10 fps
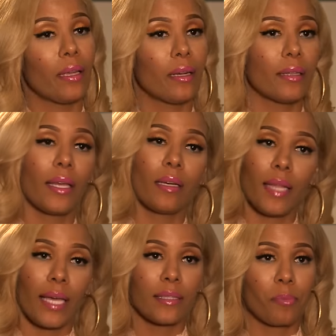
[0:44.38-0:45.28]
hear, they don't
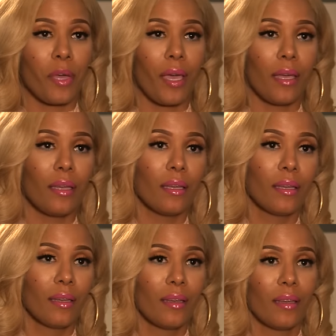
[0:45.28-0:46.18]
like to pay
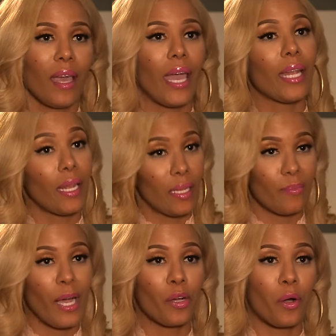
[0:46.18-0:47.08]
and I need my